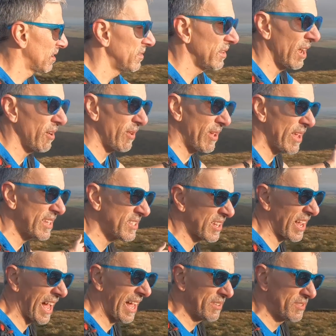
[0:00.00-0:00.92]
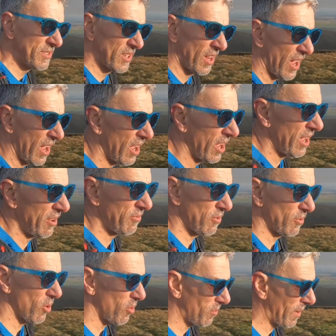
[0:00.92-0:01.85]
There it is, and if
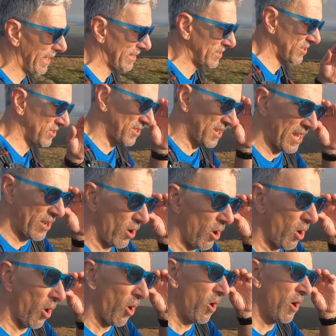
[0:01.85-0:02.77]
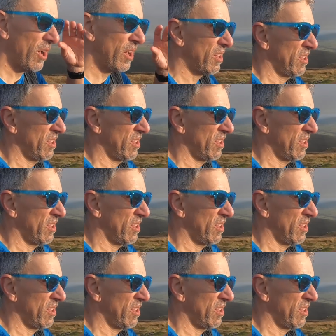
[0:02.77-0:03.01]
we look back to Skiddaw,